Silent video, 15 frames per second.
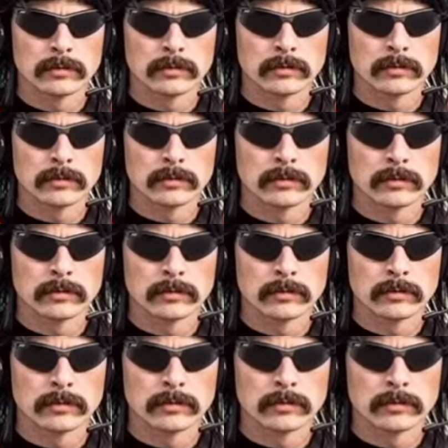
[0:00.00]

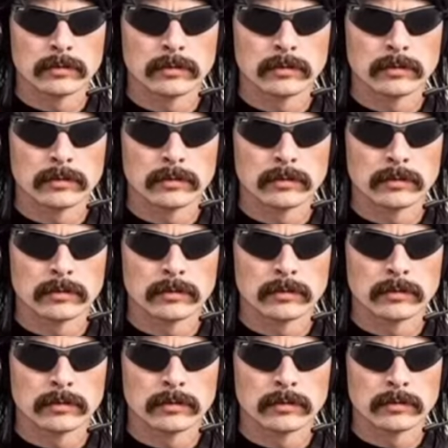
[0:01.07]

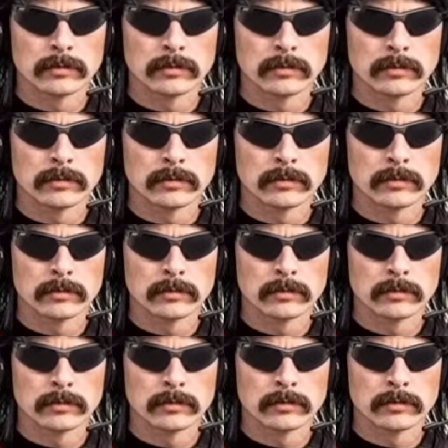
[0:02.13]

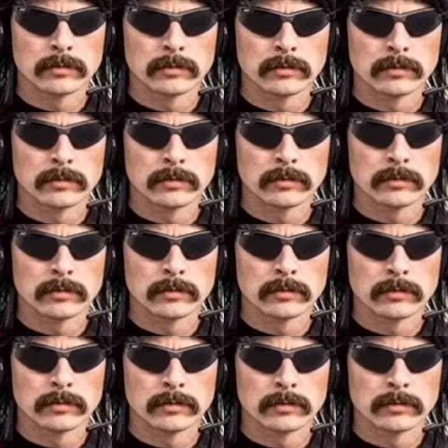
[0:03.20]

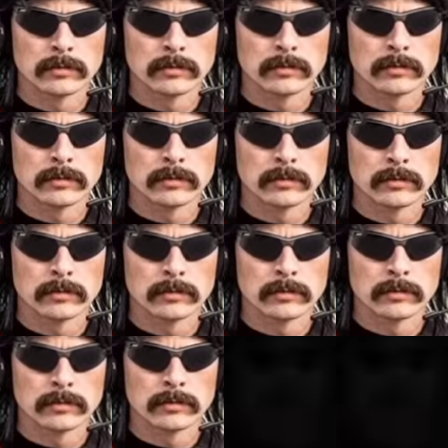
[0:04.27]
(not speaking)